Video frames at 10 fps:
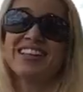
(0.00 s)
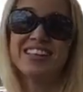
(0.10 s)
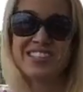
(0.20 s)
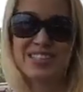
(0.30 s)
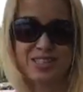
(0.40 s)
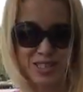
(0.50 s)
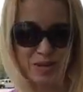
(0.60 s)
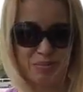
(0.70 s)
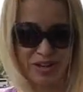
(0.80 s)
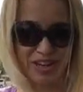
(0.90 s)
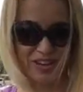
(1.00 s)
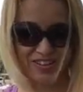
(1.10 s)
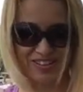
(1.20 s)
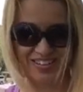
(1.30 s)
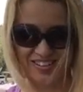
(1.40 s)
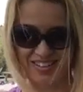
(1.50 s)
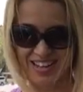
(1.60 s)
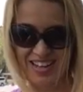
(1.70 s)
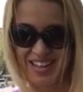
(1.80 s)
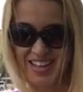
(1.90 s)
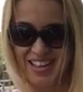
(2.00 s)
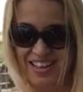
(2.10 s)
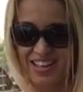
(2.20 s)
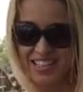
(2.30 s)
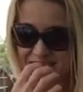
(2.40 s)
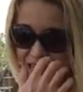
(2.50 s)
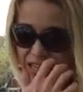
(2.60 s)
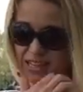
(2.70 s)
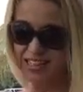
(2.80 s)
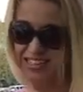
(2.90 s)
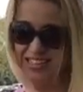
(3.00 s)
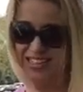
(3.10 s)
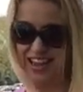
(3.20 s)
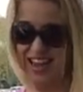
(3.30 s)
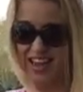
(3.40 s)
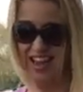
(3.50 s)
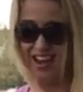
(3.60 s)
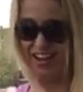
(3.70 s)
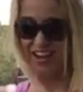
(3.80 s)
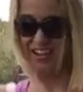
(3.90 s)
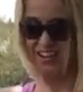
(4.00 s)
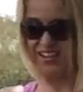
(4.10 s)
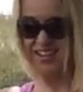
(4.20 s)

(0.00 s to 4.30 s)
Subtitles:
this is super cute. This is a